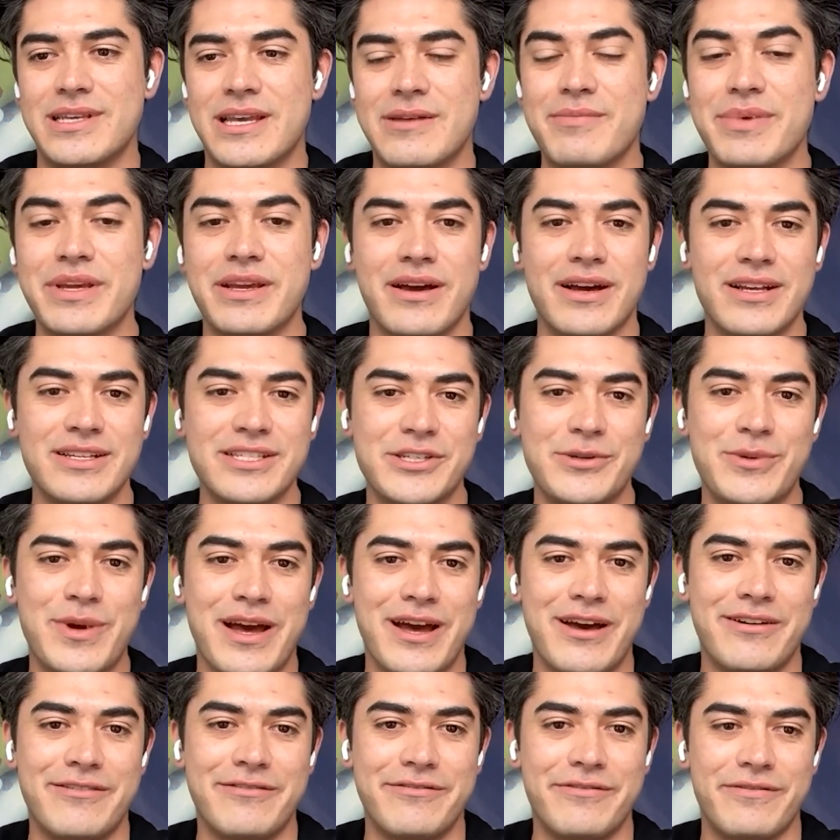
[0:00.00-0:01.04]
And because you
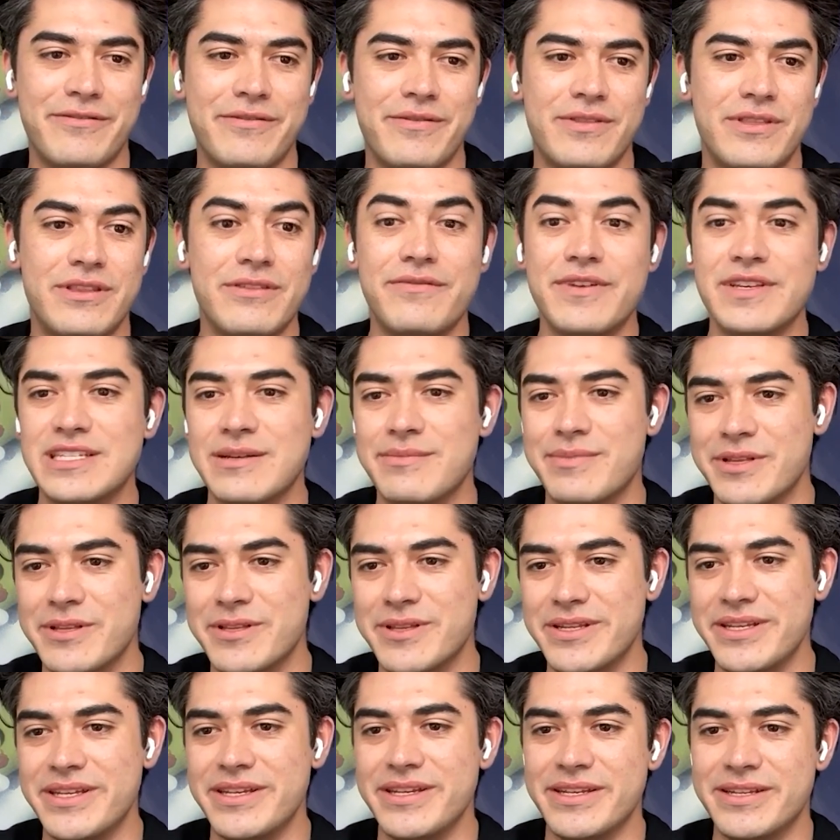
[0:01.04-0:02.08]
have the
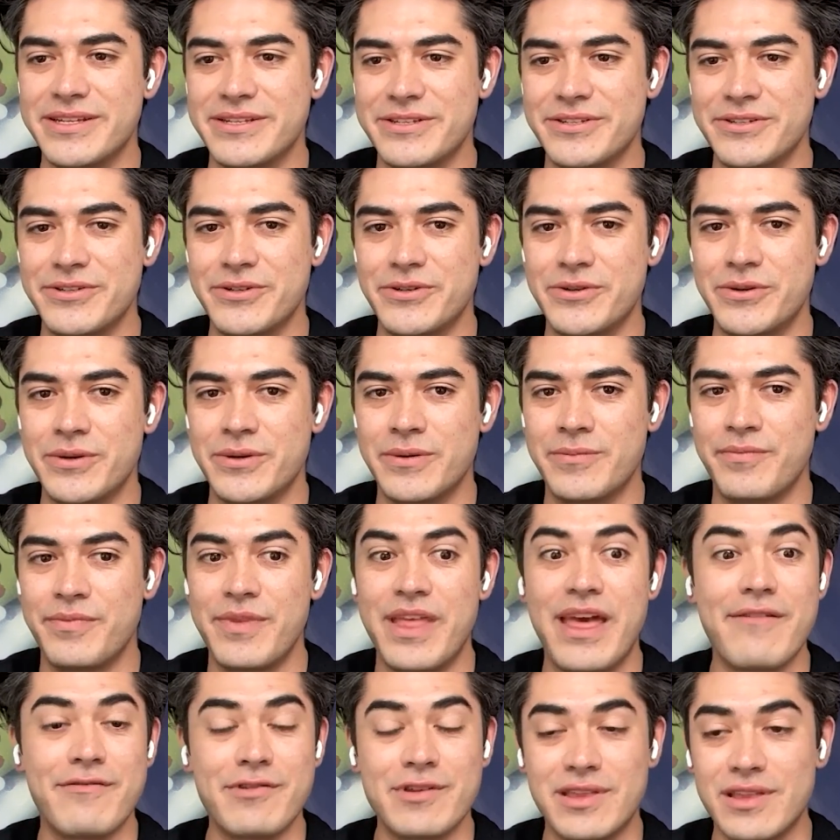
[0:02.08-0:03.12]
visibility into
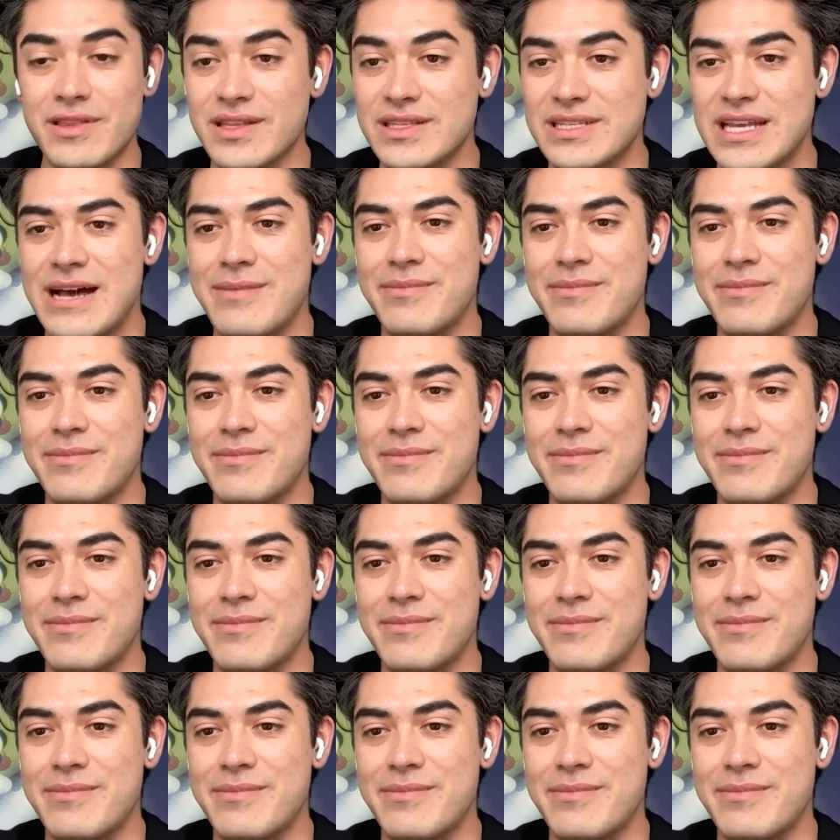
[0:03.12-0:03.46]
everything that's